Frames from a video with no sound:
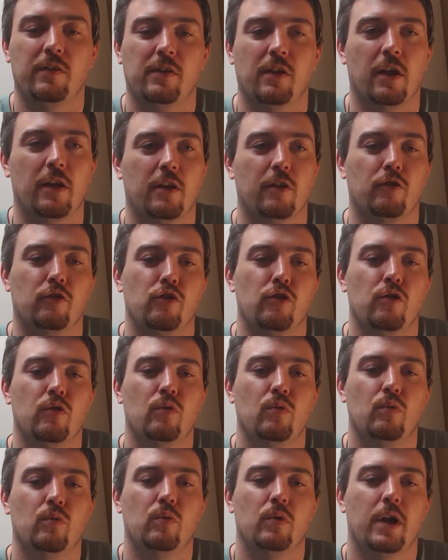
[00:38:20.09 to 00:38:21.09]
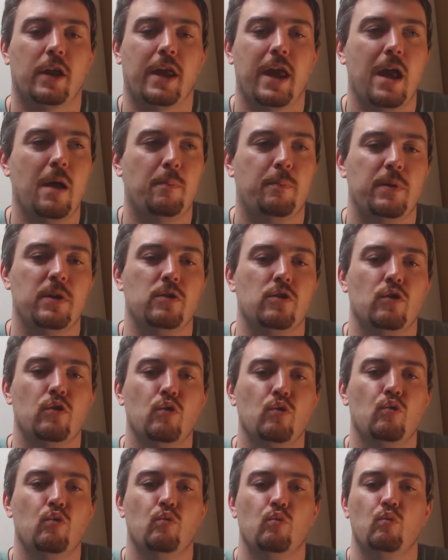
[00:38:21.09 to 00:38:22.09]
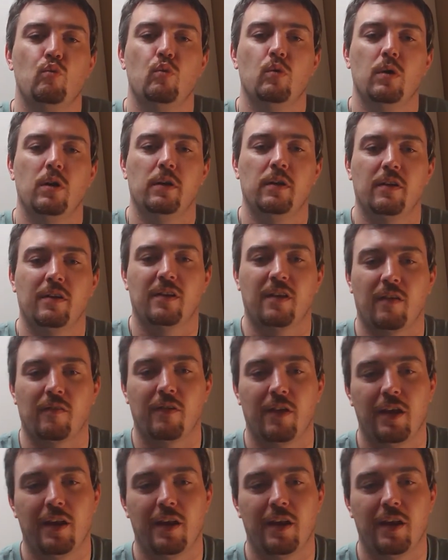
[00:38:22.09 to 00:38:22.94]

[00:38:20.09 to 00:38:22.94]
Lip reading: he's like, it's you, it can't be you, and stuff.